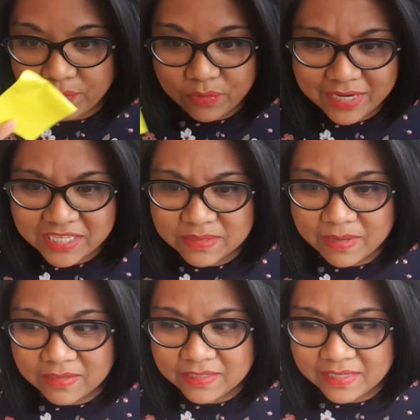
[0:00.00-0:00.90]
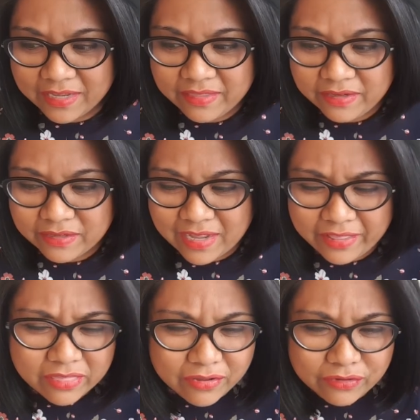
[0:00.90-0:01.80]
when I smelled it, I think I
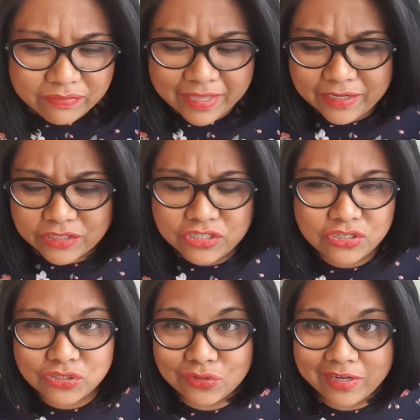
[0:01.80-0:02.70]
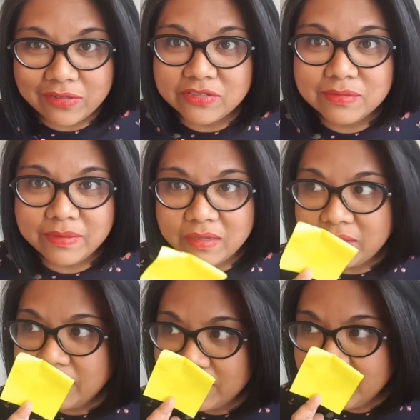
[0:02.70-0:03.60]
thought of like a ginger ale smell,